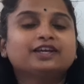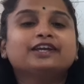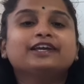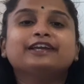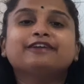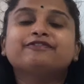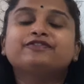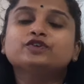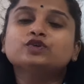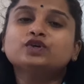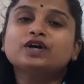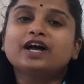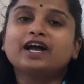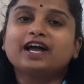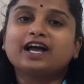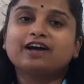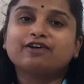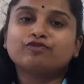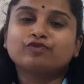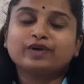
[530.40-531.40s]
If you
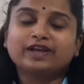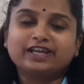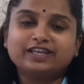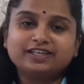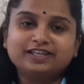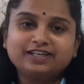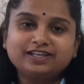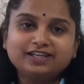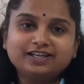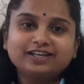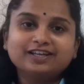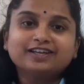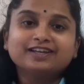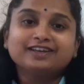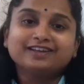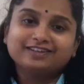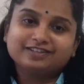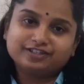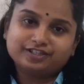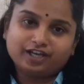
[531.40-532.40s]
have any
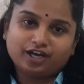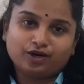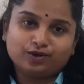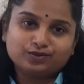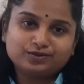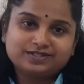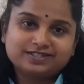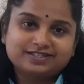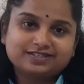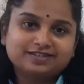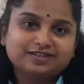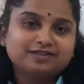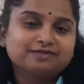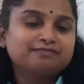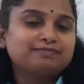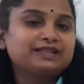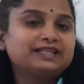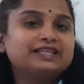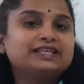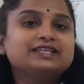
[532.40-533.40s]
doubts,
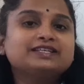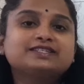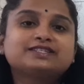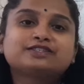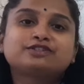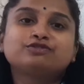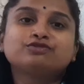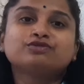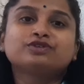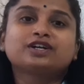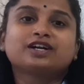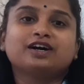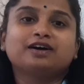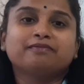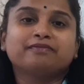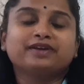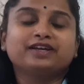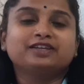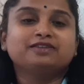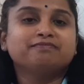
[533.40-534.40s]
please do
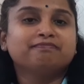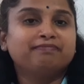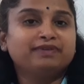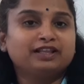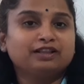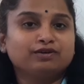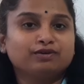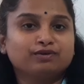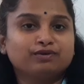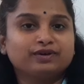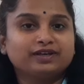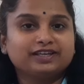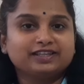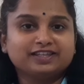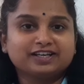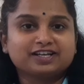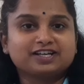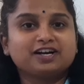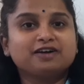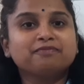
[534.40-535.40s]
comment below in
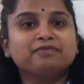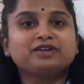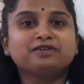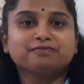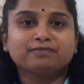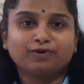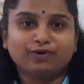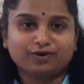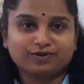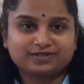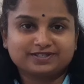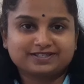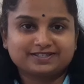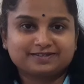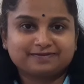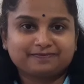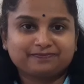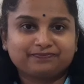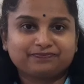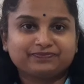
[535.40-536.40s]
the comment box.
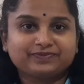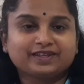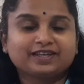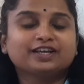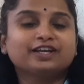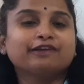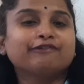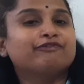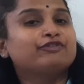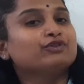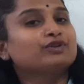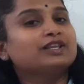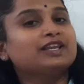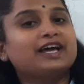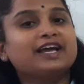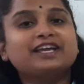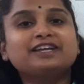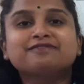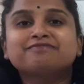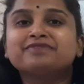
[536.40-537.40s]
If you
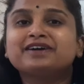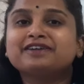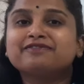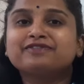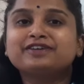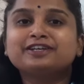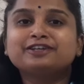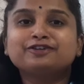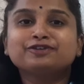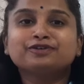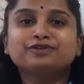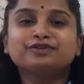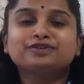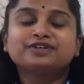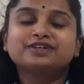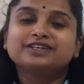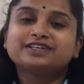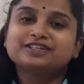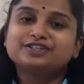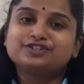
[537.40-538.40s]
like my
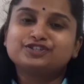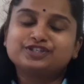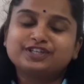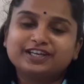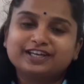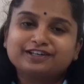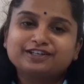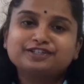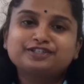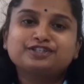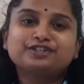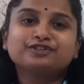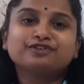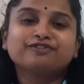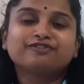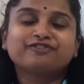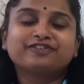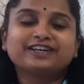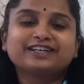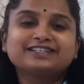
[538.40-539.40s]
video, share it to
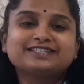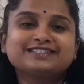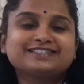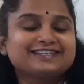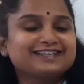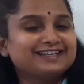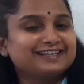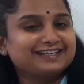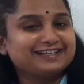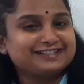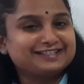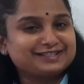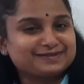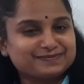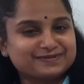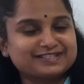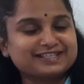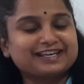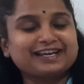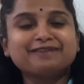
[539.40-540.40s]
your friends and
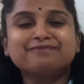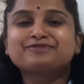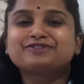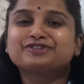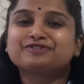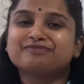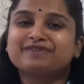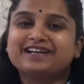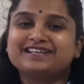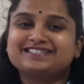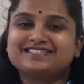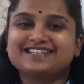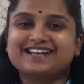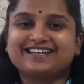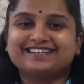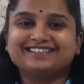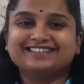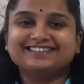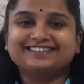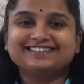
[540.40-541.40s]
subscribe to my
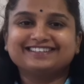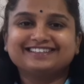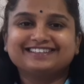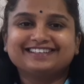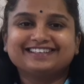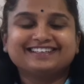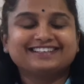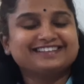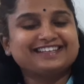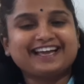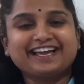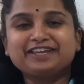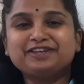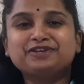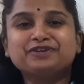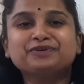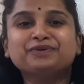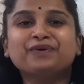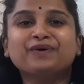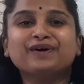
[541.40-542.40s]
channel.
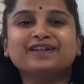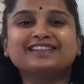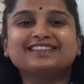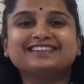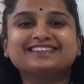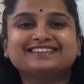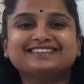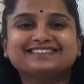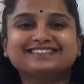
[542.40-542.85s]
Thank you all.